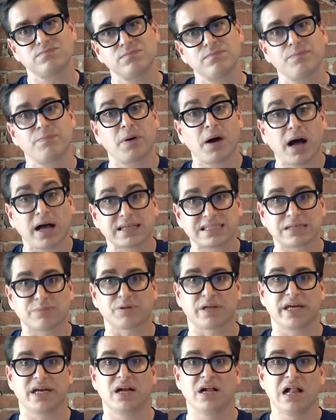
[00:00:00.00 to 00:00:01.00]

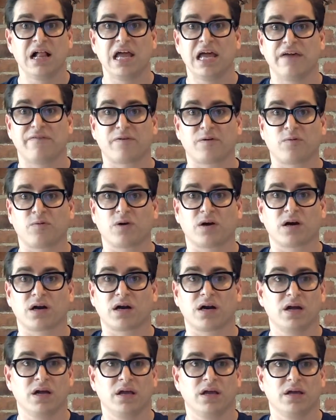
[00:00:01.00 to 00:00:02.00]
Possibly. If it
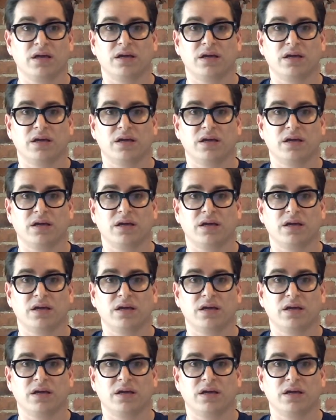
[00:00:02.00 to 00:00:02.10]
were,